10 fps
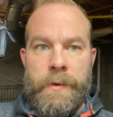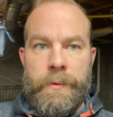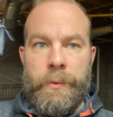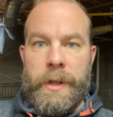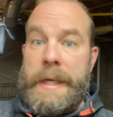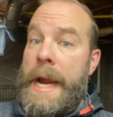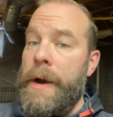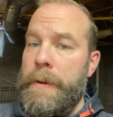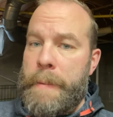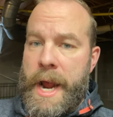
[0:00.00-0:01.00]
really
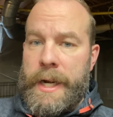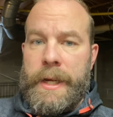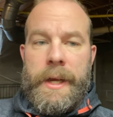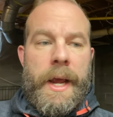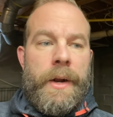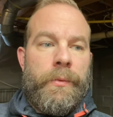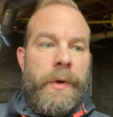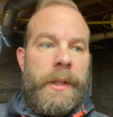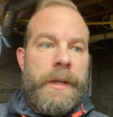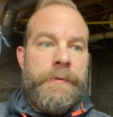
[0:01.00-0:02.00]
aromatic and
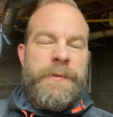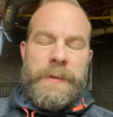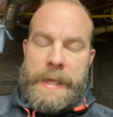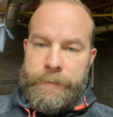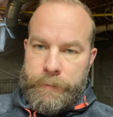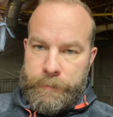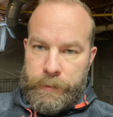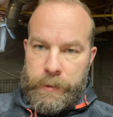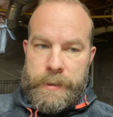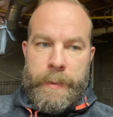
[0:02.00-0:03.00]
really
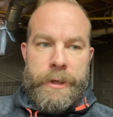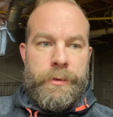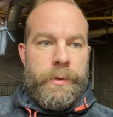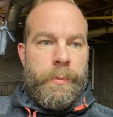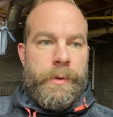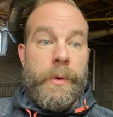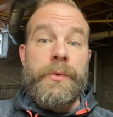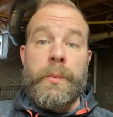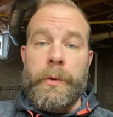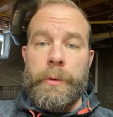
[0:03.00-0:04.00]
flavorful, especially with
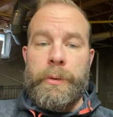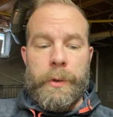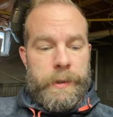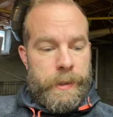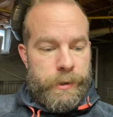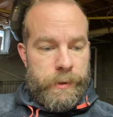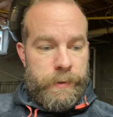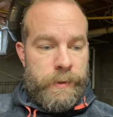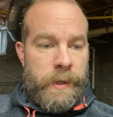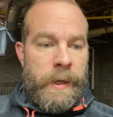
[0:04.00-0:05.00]
those Whirlpool
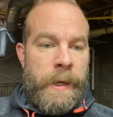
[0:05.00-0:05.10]
additions.